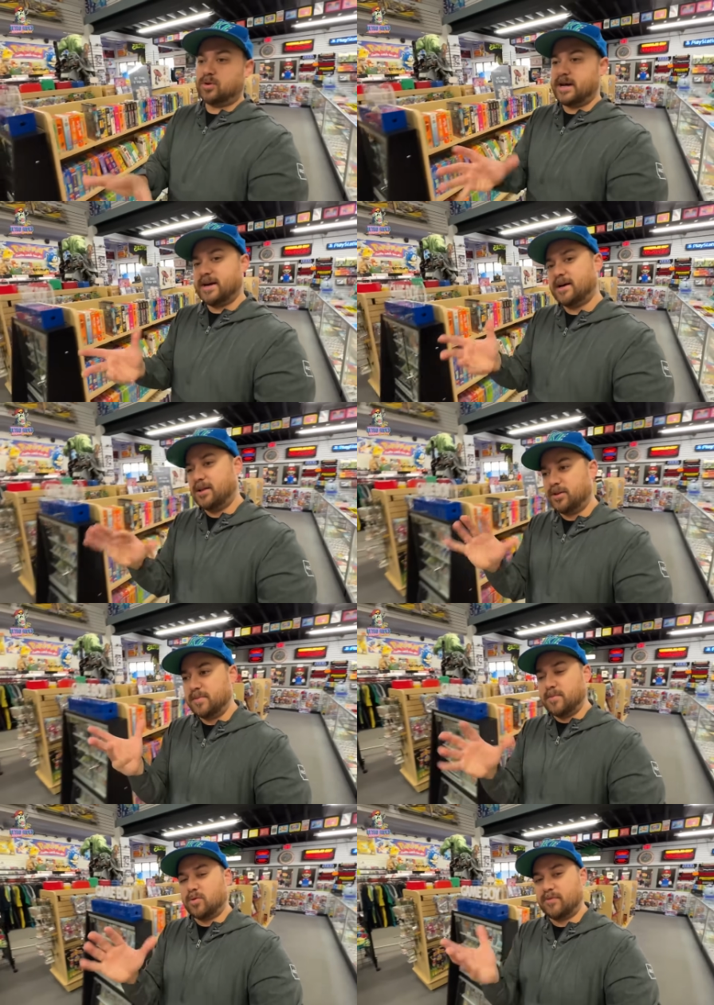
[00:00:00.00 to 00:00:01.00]
like a
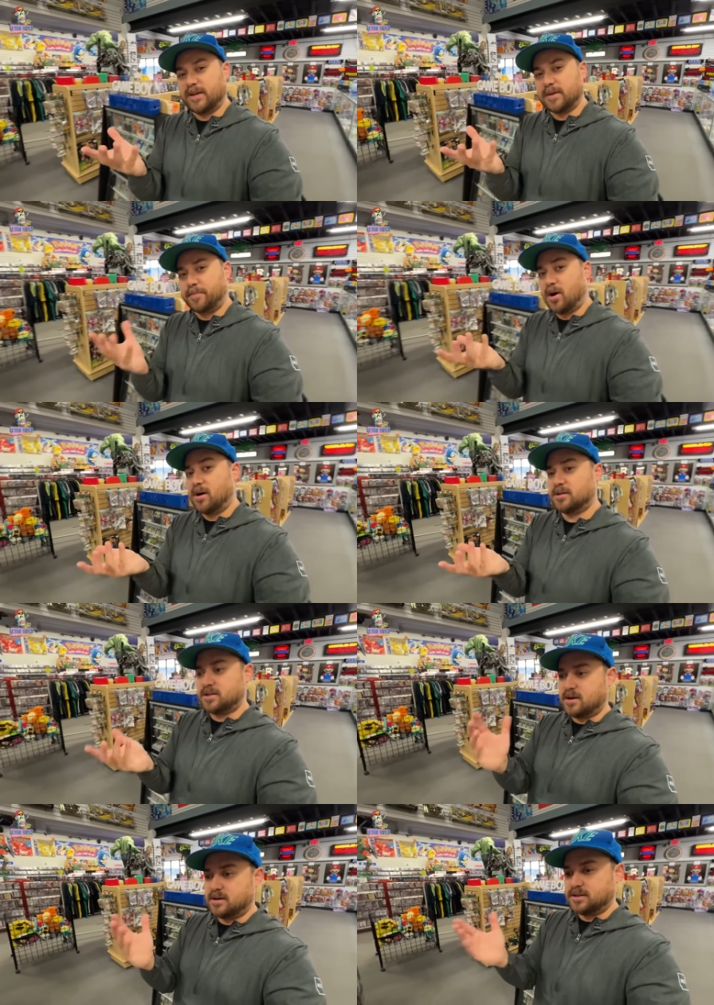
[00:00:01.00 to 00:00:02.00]
little bit more like the Pawn
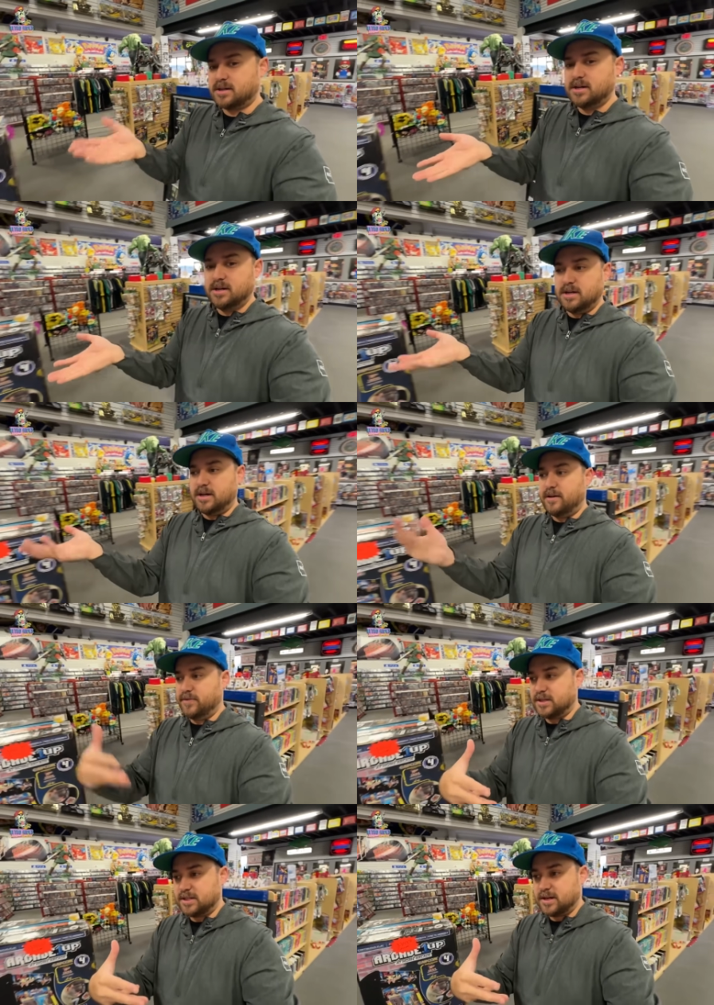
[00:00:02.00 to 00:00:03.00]
Stars
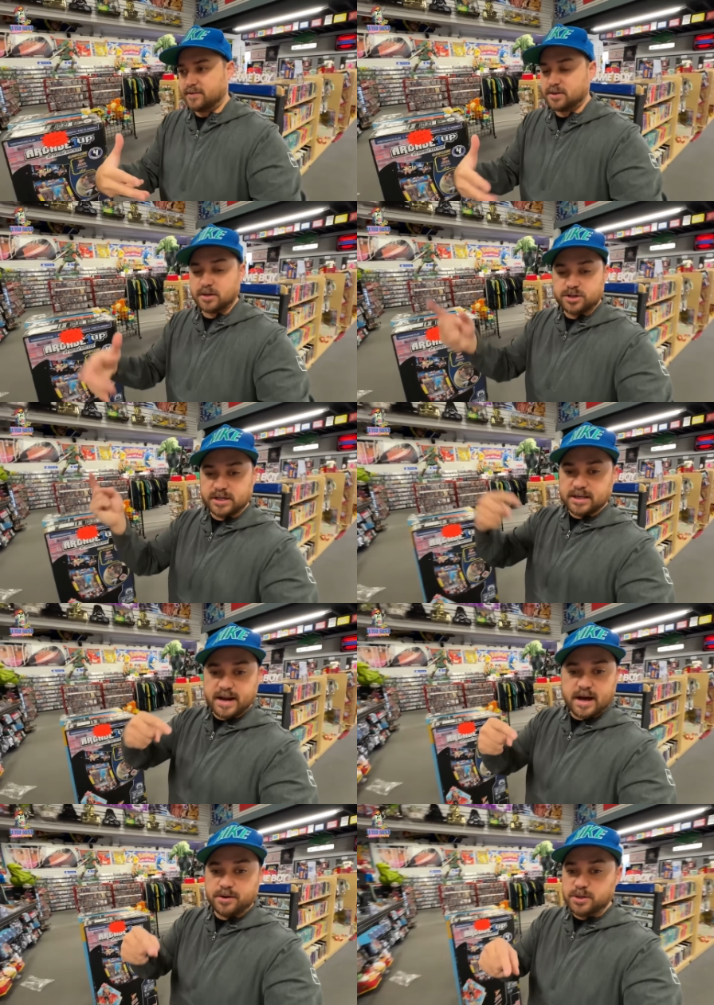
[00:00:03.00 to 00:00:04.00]
of this stuff. So go check
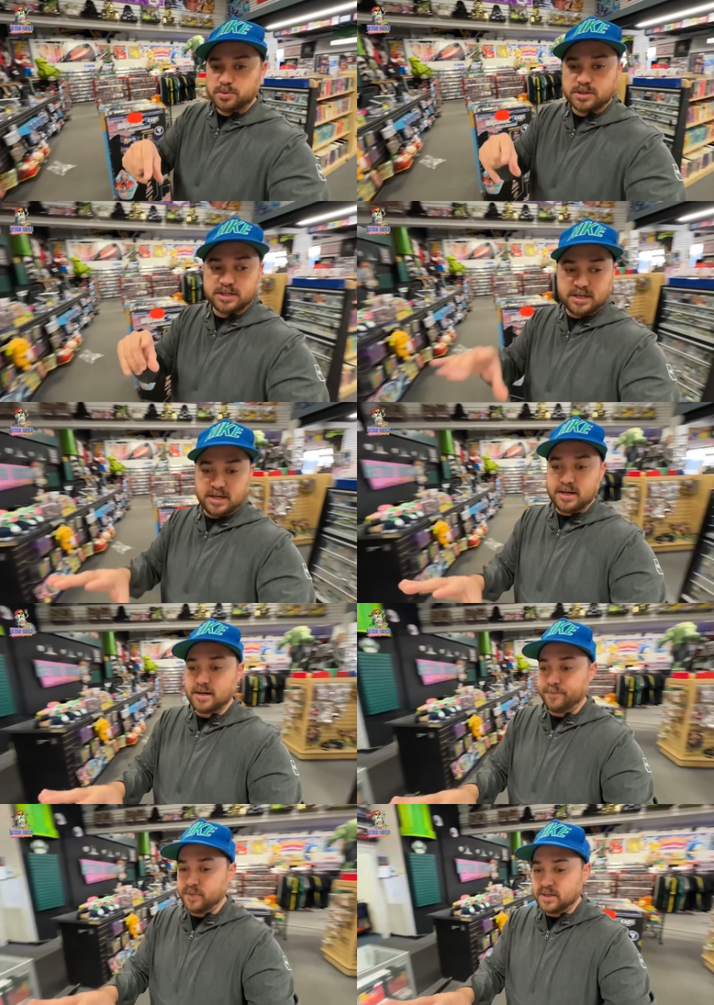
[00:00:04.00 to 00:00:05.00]
that out. You will see
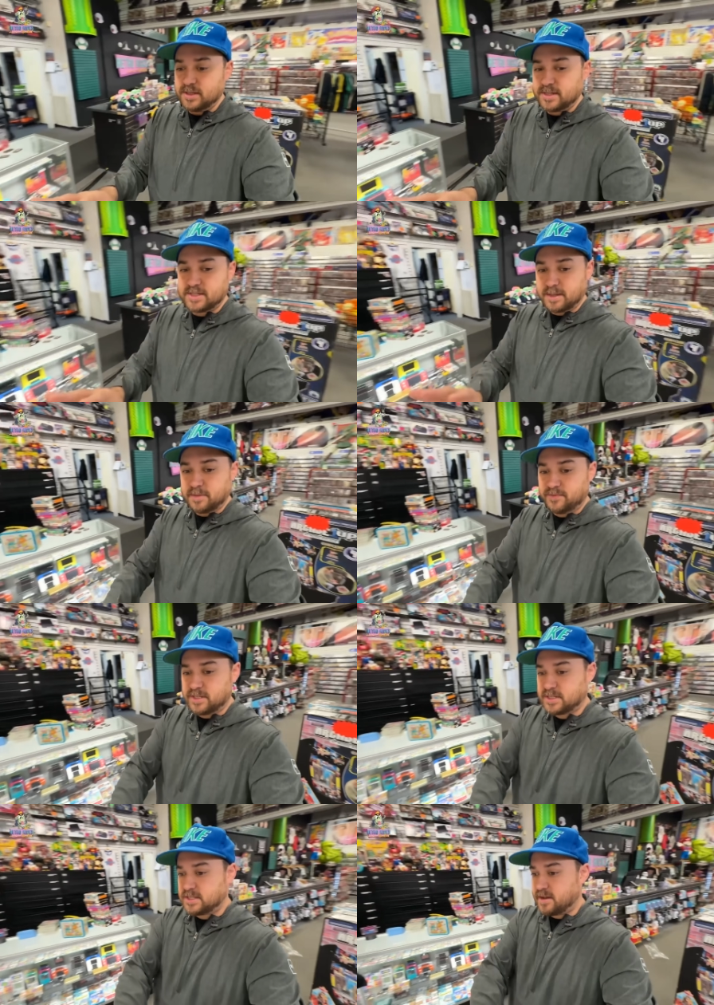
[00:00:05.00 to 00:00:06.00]
some of
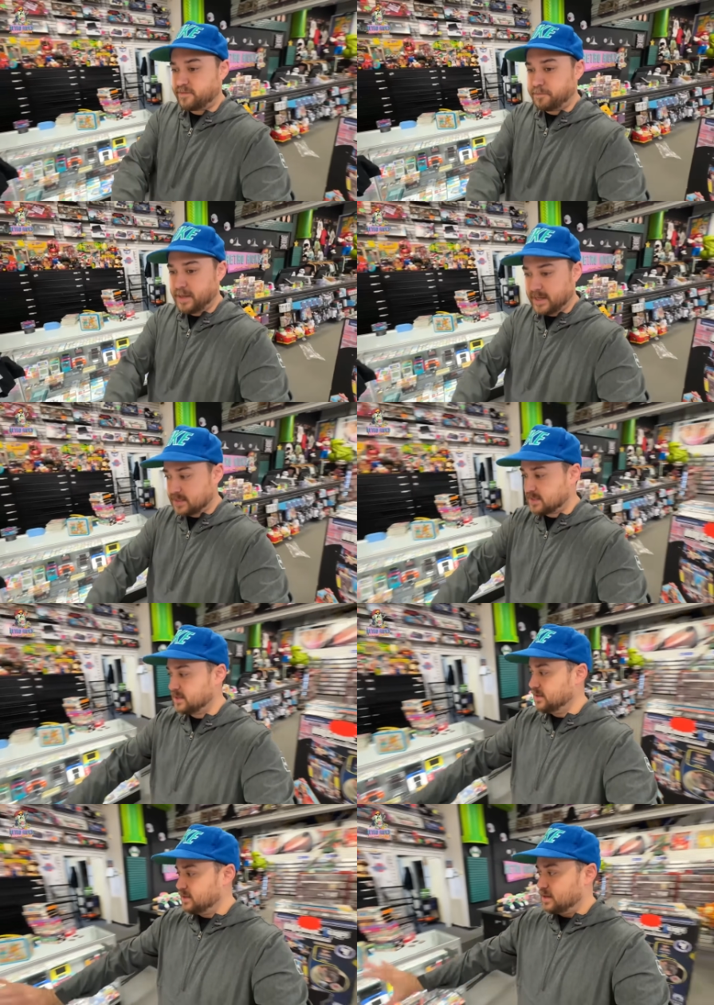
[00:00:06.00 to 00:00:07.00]
this stuff
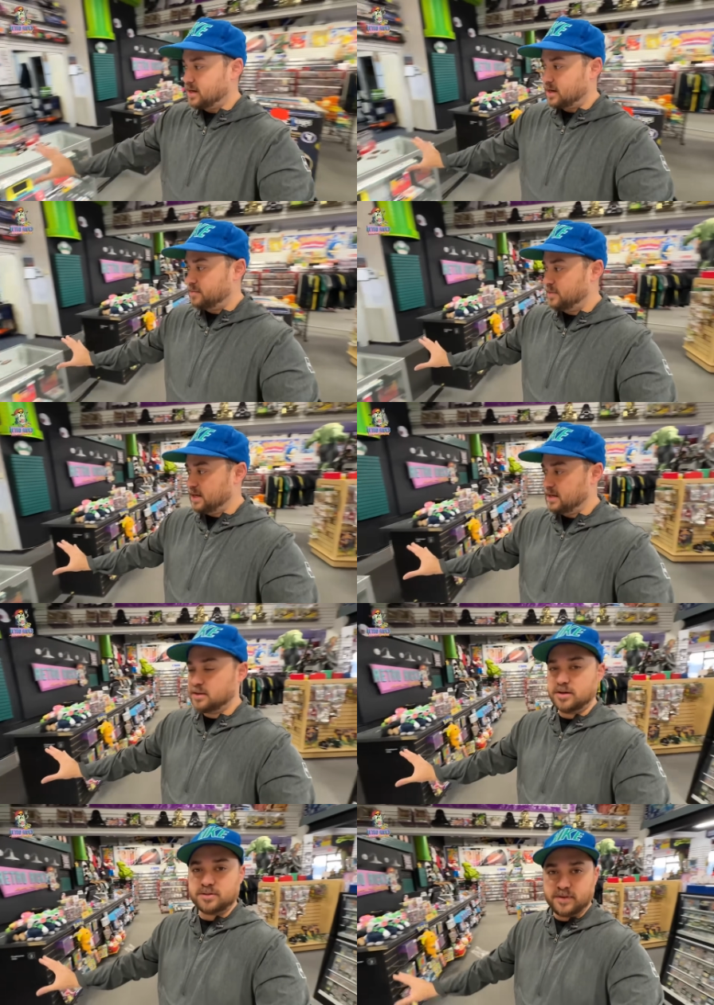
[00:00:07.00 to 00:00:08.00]
picked um,
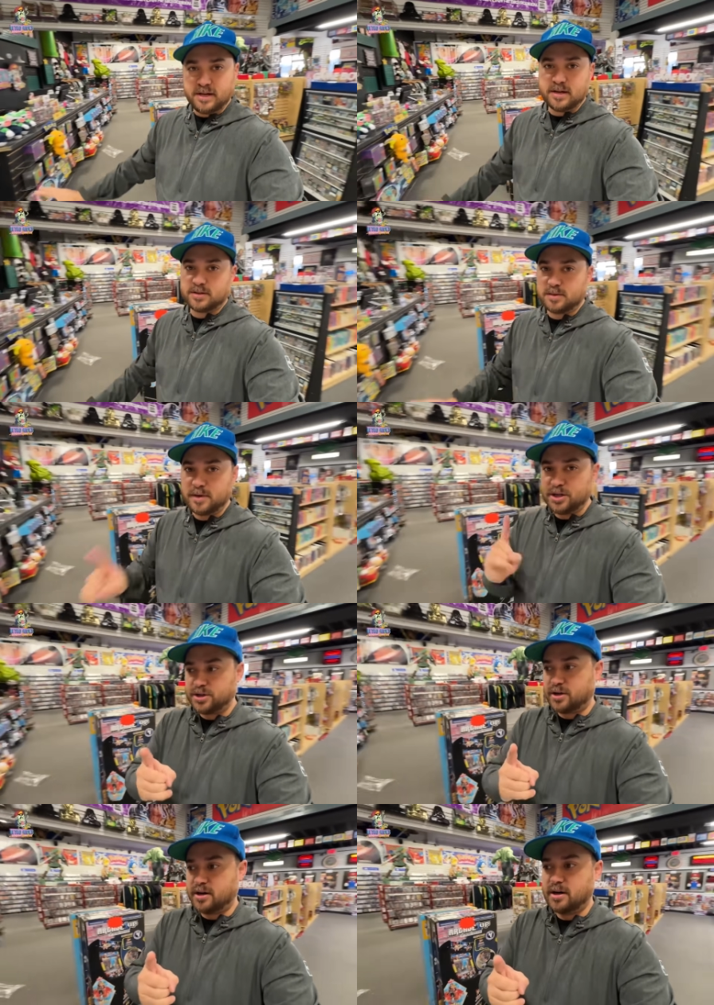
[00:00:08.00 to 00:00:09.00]
in those videos. So make
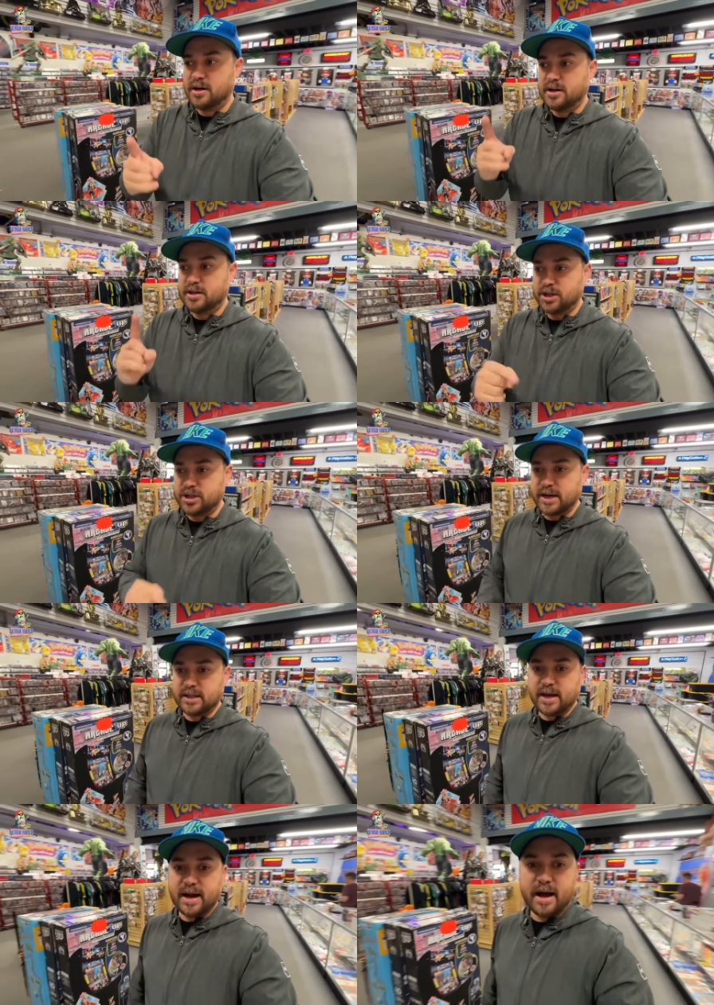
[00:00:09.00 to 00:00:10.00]
sure to
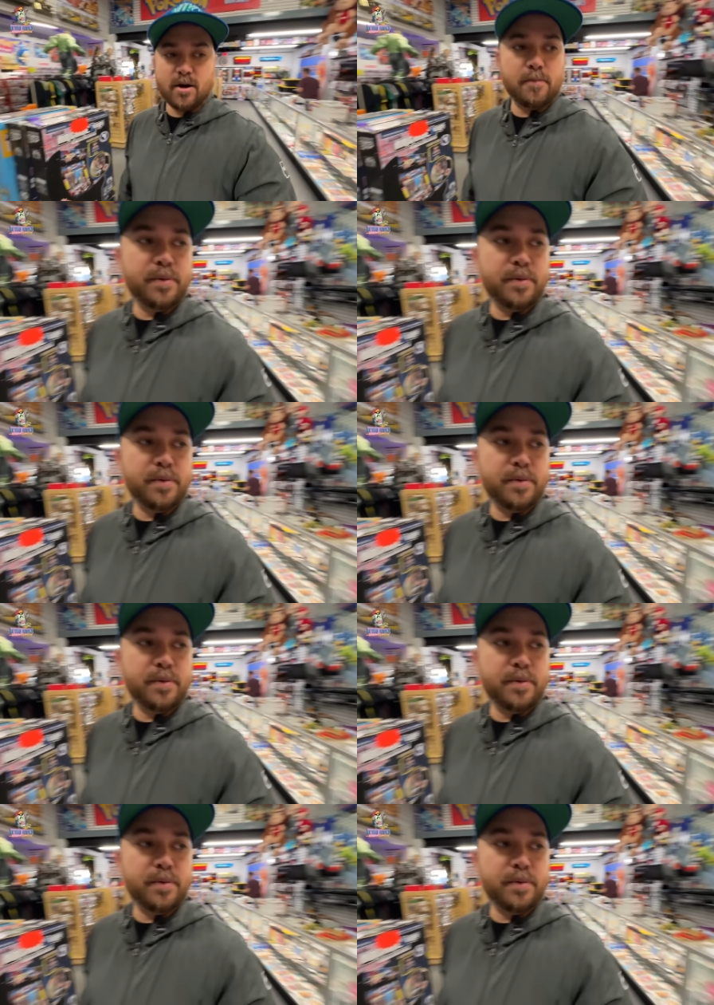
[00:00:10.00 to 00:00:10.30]
check that out.